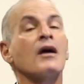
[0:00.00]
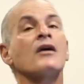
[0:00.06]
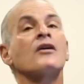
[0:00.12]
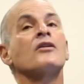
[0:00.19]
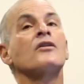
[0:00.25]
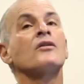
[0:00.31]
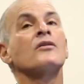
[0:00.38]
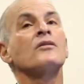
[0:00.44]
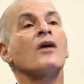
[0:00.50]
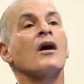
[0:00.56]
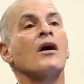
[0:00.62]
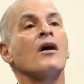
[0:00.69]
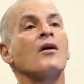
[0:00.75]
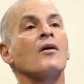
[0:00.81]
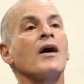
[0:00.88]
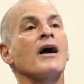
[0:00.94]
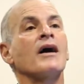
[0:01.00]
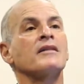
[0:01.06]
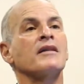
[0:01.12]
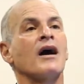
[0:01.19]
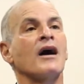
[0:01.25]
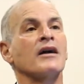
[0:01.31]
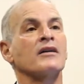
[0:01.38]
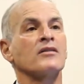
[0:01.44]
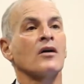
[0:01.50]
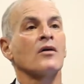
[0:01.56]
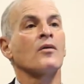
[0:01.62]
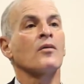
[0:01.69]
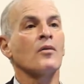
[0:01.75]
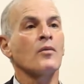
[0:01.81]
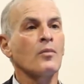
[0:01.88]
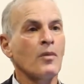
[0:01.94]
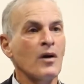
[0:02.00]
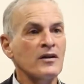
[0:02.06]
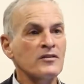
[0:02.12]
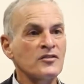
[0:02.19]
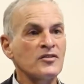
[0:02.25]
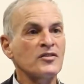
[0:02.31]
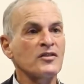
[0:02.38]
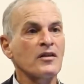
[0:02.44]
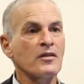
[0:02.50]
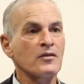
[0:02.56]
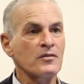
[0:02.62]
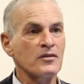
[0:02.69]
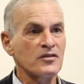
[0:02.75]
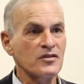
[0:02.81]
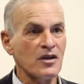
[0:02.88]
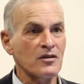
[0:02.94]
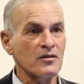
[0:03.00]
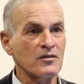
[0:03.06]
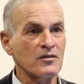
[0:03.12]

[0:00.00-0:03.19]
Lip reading: You know and I know. What's the result?